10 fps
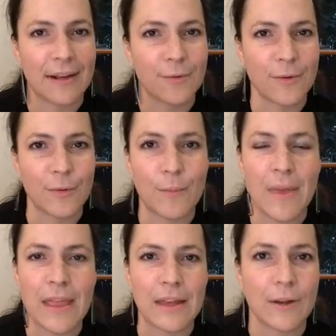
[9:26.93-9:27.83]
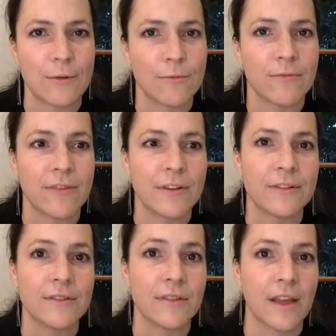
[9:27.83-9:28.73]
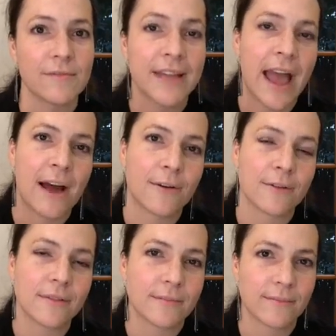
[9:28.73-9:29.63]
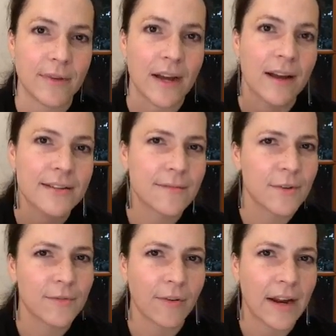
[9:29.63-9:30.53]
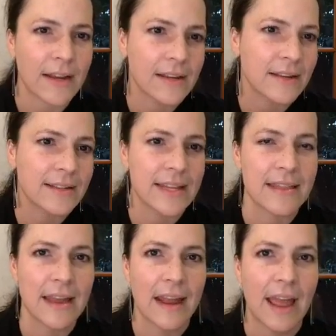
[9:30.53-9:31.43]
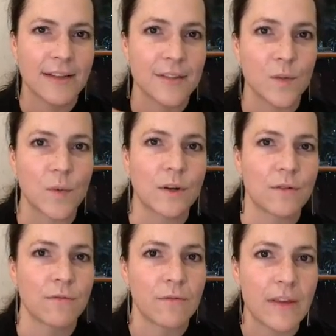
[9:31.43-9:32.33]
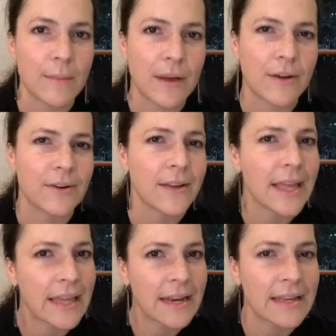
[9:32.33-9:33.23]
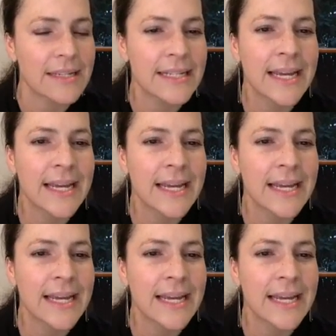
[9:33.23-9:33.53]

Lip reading: with men who feel left out because of the phrase and that it has the word female in it.